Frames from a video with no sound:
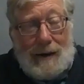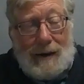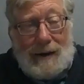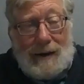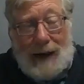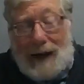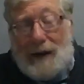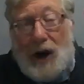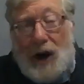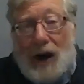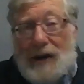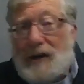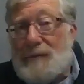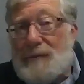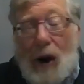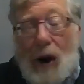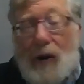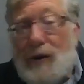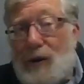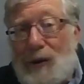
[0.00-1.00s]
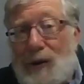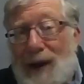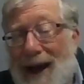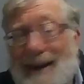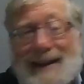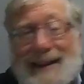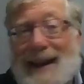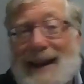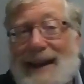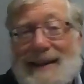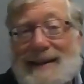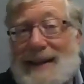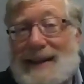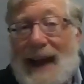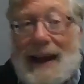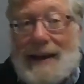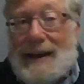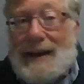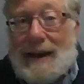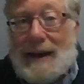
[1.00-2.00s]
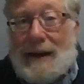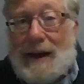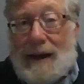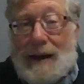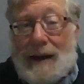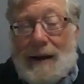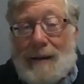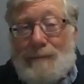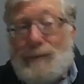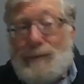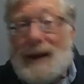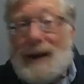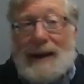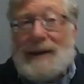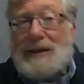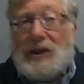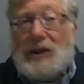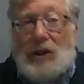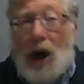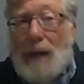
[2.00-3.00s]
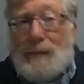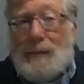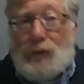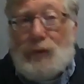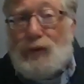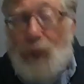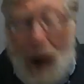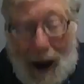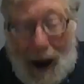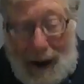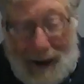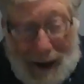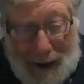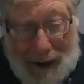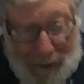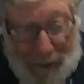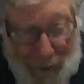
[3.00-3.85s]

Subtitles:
That HaKadosh Baruch Hu can't take it. Please stop crying,